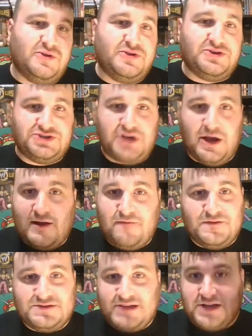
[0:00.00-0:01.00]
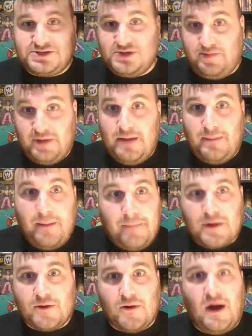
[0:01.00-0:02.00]
The sheriff is actually played by
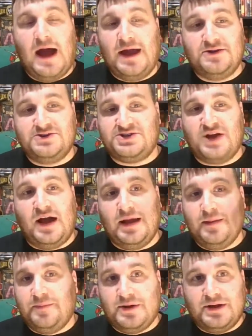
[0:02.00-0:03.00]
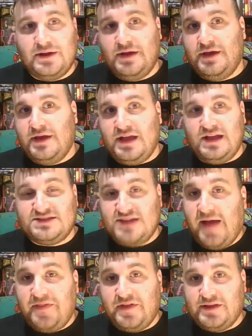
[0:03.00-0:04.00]
Michael Ironside, but he's
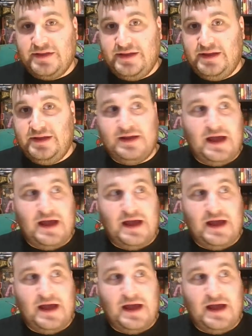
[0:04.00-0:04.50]
not the lead,